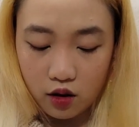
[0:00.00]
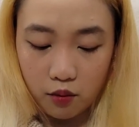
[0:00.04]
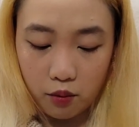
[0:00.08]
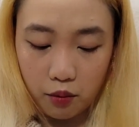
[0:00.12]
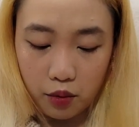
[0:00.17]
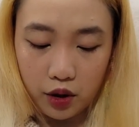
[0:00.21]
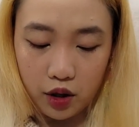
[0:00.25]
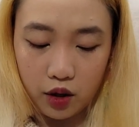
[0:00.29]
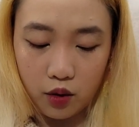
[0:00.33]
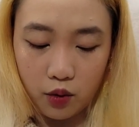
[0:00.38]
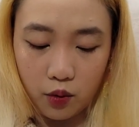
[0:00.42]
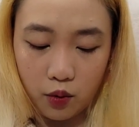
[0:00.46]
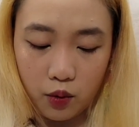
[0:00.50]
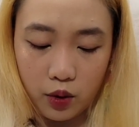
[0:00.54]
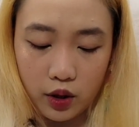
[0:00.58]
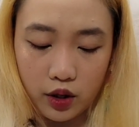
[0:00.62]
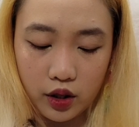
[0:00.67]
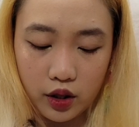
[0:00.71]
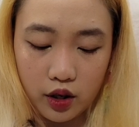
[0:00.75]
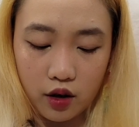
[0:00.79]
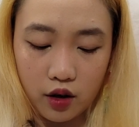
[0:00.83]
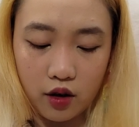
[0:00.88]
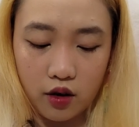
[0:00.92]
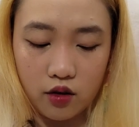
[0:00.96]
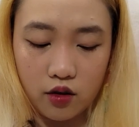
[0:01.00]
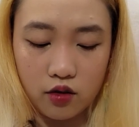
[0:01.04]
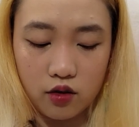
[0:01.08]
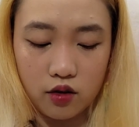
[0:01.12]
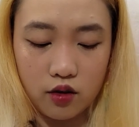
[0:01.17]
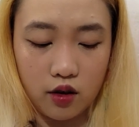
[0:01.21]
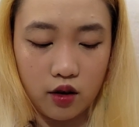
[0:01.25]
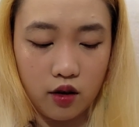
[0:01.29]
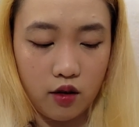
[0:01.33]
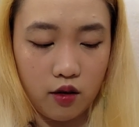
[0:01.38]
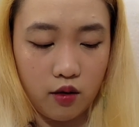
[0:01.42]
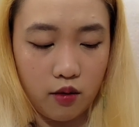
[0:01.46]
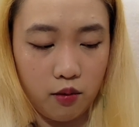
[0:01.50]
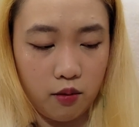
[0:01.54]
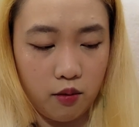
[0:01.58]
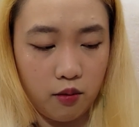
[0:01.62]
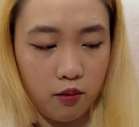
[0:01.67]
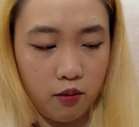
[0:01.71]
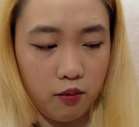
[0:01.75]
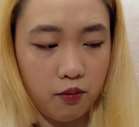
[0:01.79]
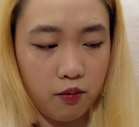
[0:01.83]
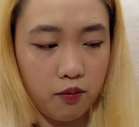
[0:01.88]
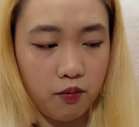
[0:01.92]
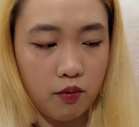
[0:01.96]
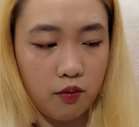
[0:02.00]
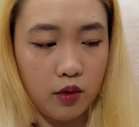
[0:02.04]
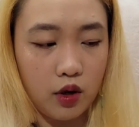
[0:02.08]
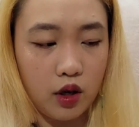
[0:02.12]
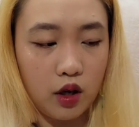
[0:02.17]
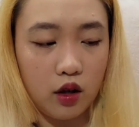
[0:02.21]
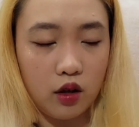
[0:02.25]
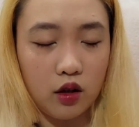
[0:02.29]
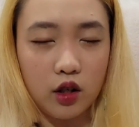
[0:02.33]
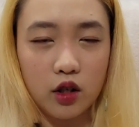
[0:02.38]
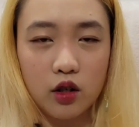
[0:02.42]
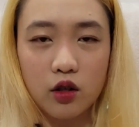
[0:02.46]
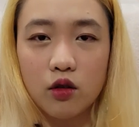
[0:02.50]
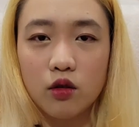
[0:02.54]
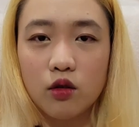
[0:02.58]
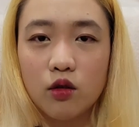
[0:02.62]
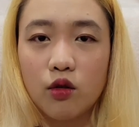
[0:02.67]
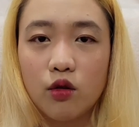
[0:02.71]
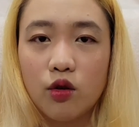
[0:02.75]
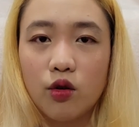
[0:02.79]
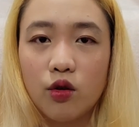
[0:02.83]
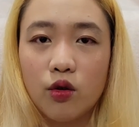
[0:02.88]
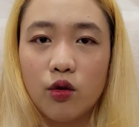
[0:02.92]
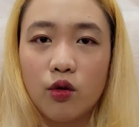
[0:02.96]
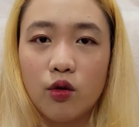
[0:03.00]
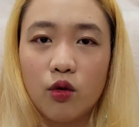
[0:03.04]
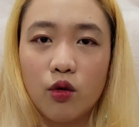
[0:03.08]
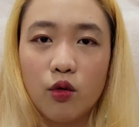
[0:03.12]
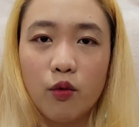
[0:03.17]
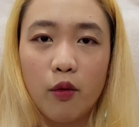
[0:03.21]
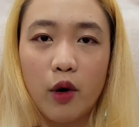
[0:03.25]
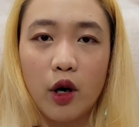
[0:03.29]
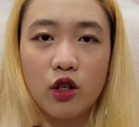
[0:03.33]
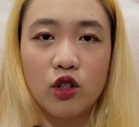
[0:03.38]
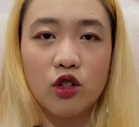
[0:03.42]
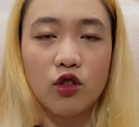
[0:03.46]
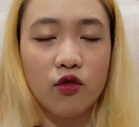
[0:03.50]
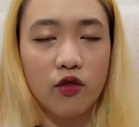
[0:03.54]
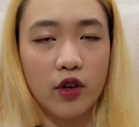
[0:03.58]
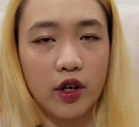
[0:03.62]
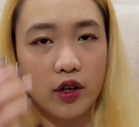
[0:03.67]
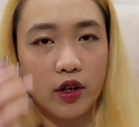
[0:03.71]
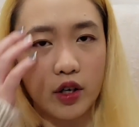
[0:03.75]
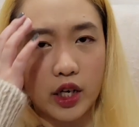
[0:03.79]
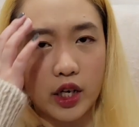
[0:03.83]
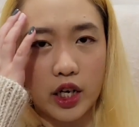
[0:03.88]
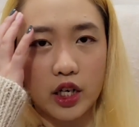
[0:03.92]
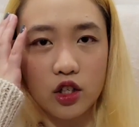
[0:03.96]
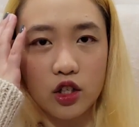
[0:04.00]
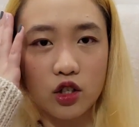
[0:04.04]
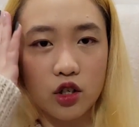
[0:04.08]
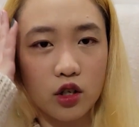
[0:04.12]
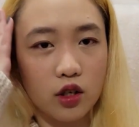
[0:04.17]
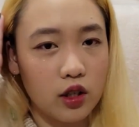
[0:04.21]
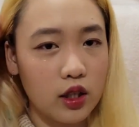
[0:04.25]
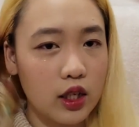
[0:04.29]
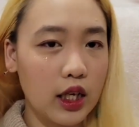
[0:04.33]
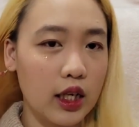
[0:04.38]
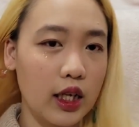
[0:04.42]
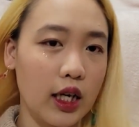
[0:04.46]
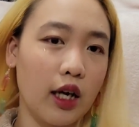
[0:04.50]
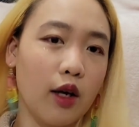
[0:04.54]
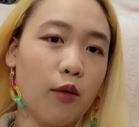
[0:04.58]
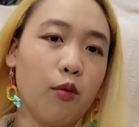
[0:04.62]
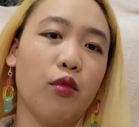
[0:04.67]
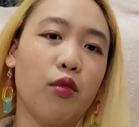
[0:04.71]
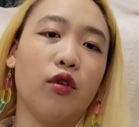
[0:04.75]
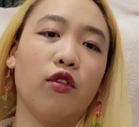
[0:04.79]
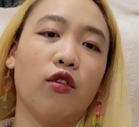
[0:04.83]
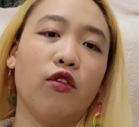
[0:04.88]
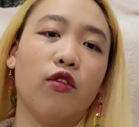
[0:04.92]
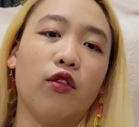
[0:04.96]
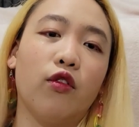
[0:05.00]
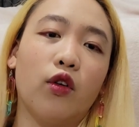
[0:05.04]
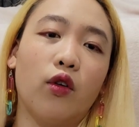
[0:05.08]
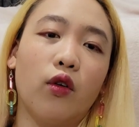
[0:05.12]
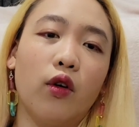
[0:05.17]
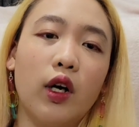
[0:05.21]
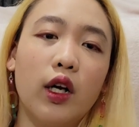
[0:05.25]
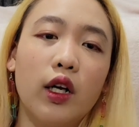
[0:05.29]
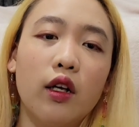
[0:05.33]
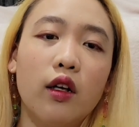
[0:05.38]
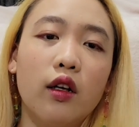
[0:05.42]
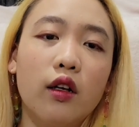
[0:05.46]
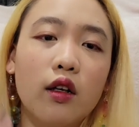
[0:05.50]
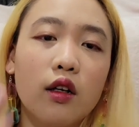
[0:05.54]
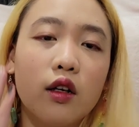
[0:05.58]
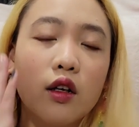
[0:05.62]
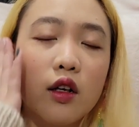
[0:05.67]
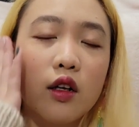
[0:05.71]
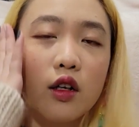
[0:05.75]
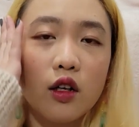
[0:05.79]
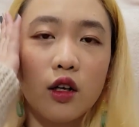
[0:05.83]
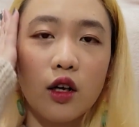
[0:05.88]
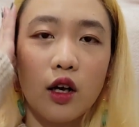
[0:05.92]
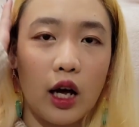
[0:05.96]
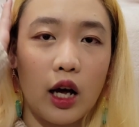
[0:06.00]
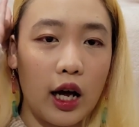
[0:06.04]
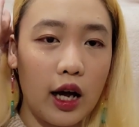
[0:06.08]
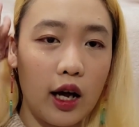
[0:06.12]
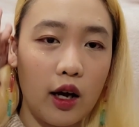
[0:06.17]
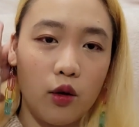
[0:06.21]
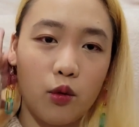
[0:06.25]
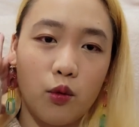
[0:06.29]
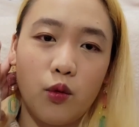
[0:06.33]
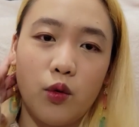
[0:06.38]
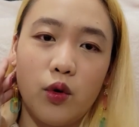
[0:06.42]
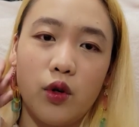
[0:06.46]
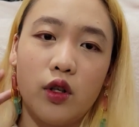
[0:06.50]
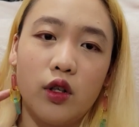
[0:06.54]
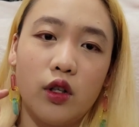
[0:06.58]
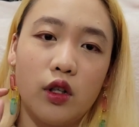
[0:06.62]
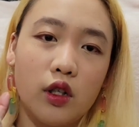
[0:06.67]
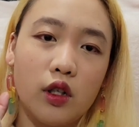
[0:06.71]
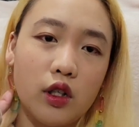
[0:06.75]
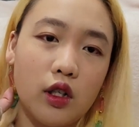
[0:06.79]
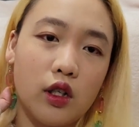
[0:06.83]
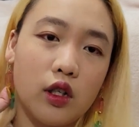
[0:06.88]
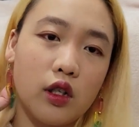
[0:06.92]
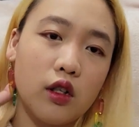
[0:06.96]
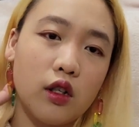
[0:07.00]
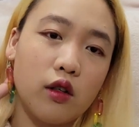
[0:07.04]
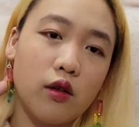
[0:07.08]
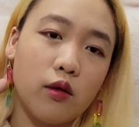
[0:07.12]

but when there's a little too much variegation, then I prefer it. I would